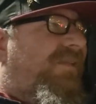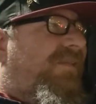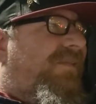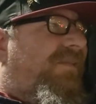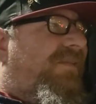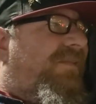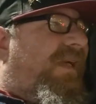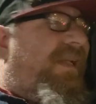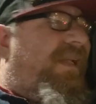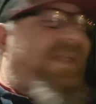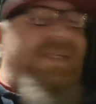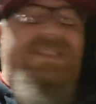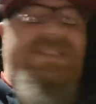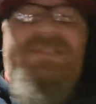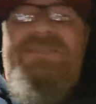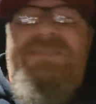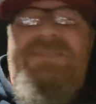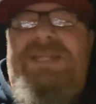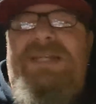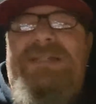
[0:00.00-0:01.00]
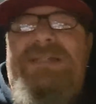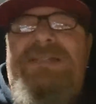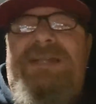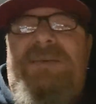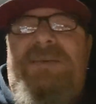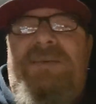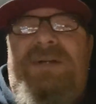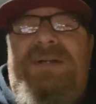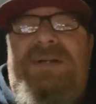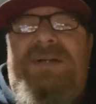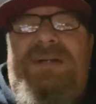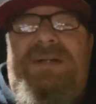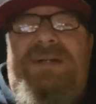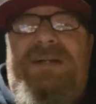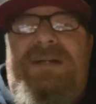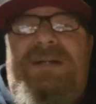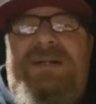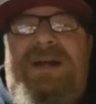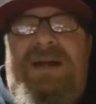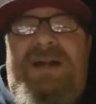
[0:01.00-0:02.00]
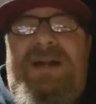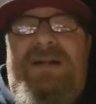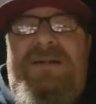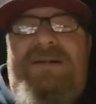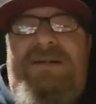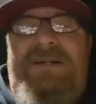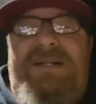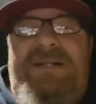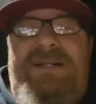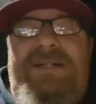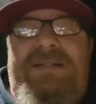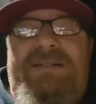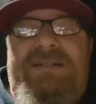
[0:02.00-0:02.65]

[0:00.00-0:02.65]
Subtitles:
I think it's because they weren't higher yet.